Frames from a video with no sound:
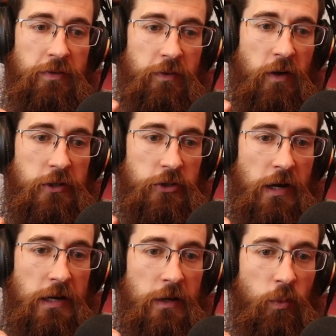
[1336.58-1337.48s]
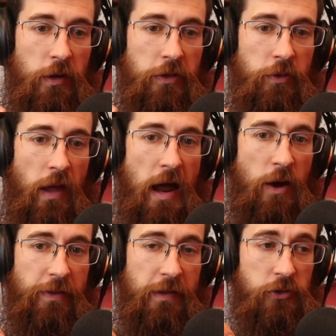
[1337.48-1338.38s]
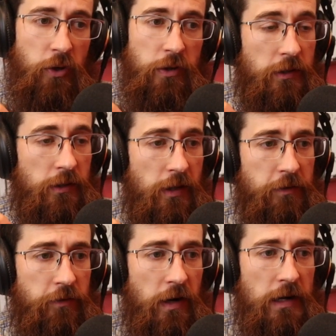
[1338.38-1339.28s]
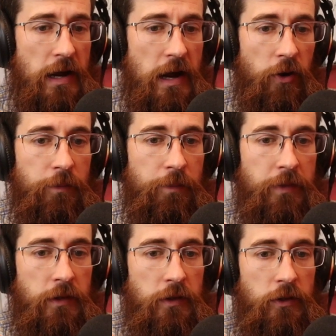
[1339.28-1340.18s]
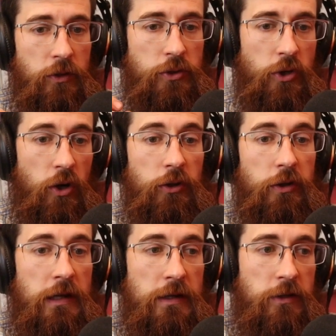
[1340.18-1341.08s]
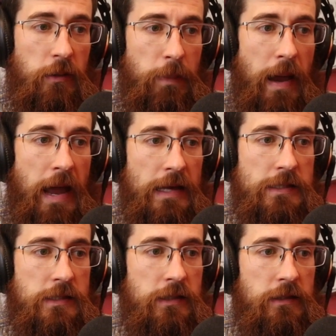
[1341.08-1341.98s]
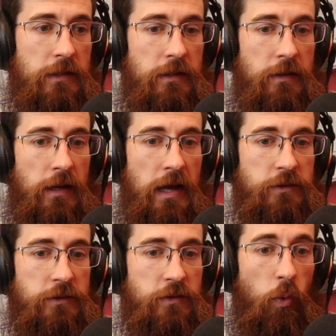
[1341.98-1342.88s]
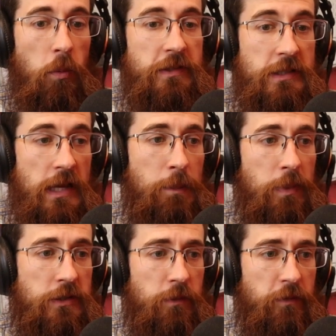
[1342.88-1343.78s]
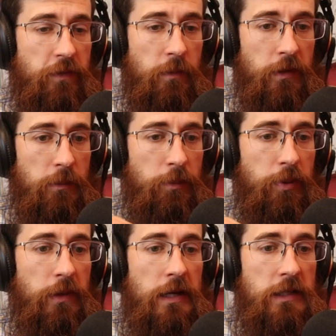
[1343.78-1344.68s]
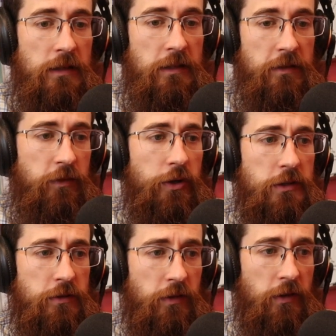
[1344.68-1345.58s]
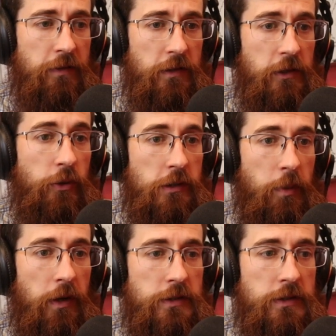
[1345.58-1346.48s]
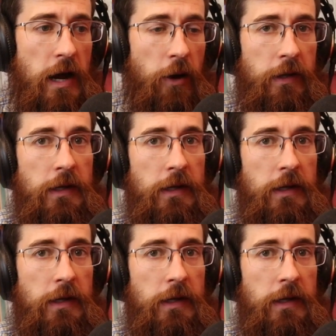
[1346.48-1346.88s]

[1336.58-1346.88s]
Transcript: frustrated with how things are in your life right now, you start looking to the past as a form of escapism from the complexity and the difficulties of your life that you experience now.